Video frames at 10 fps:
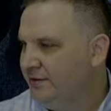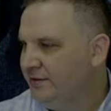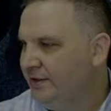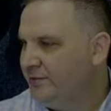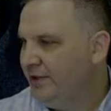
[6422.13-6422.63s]

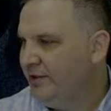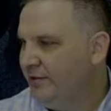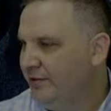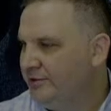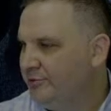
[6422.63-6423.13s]
That's why you
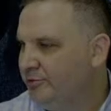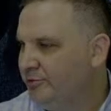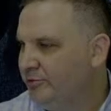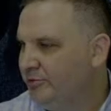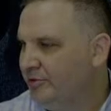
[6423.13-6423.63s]
always
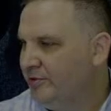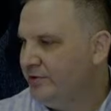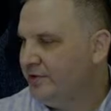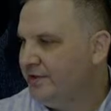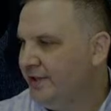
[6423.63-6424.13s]
use
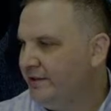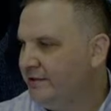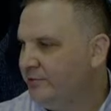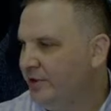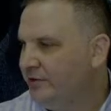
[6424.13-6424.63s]
the second
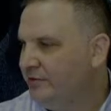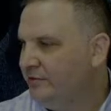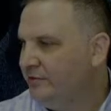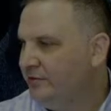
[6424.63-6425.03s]
special.